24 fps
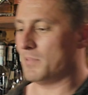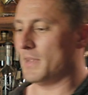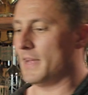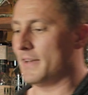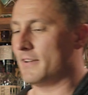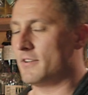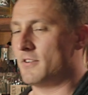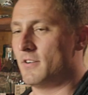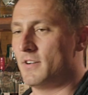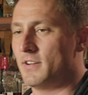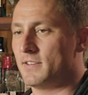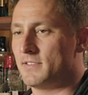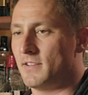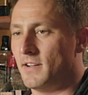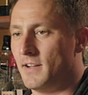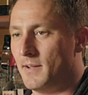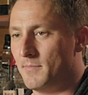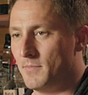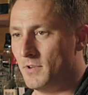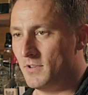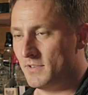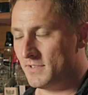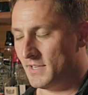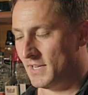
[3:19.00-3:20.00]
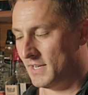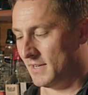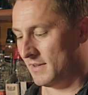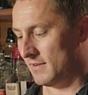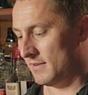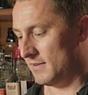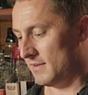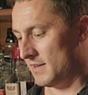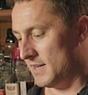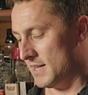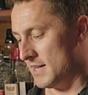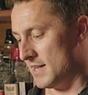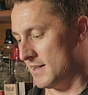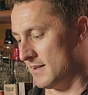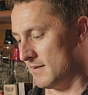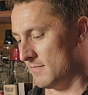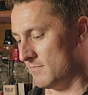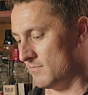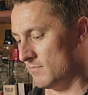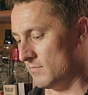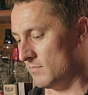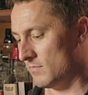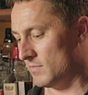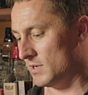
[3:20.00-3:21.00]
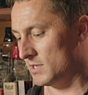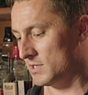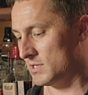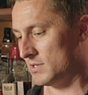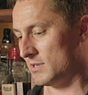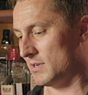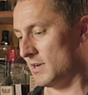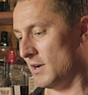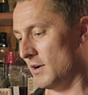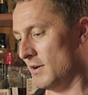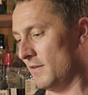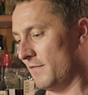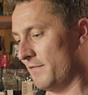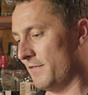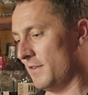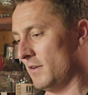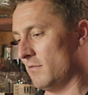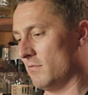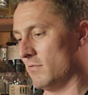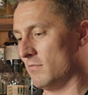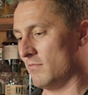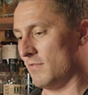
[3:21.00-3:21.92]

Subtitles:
blender as I'm using, which hopefully we'll